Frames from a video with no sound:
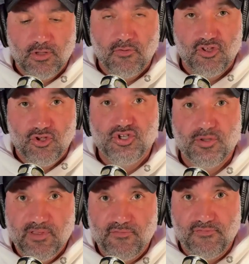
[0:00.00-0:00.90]
You should
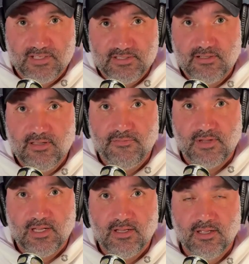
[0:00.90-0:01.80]
be physically
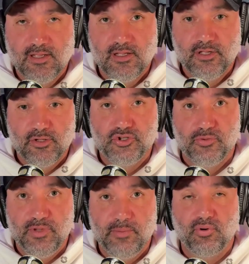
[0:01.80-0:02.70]
fit. You should
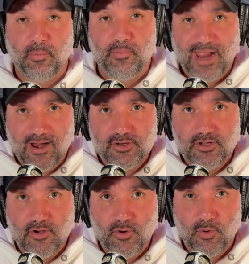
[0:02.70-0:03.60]
be prepared to
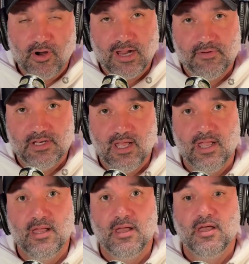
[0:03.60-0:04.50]
go to work every
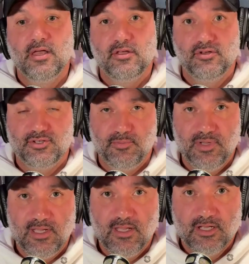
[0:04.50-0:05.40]
day. You should
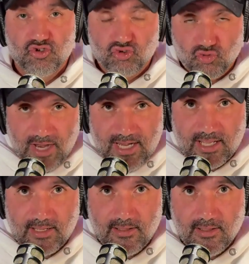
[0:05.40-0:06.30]
be
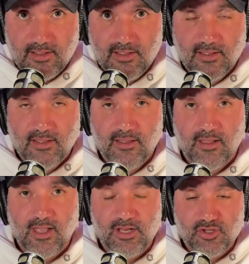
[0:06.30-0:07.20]
training,
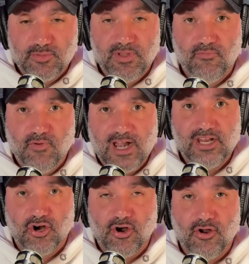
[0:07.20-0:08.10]
and you should be ready
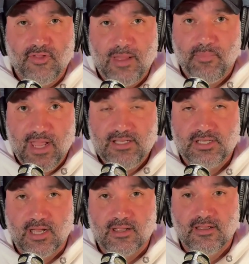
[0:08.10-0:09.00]
to earn that
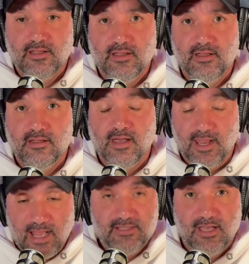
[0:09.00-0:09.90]
paycheck. And
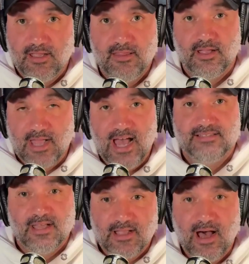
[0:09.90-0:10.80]
I'll tell you, the guys
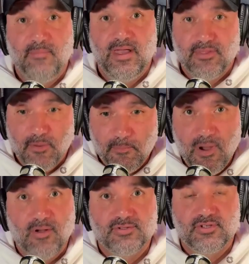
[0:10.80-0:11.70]
that comment the
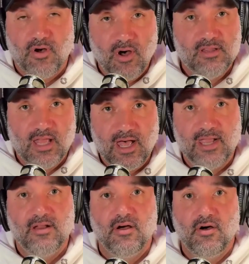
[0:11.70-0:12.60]
most
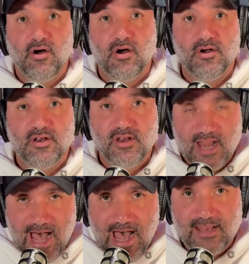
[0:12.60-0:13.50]
online are
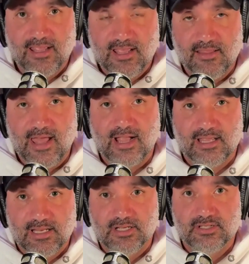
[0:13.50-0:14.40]
not in that
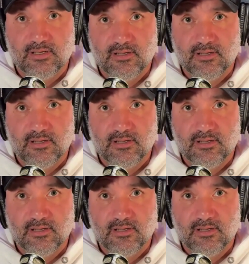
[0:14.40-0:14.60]
condition.